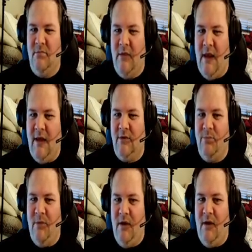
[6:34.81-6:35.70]
the
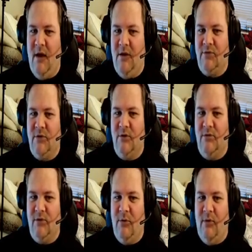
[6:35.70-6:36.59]
XP kind of starts
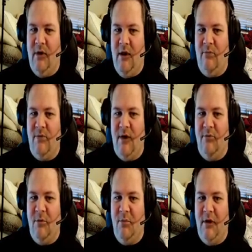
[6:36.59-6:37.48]
slowing down for
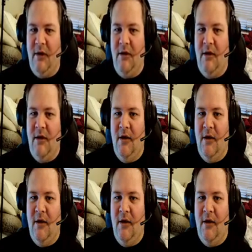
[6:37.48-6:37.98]
everybody.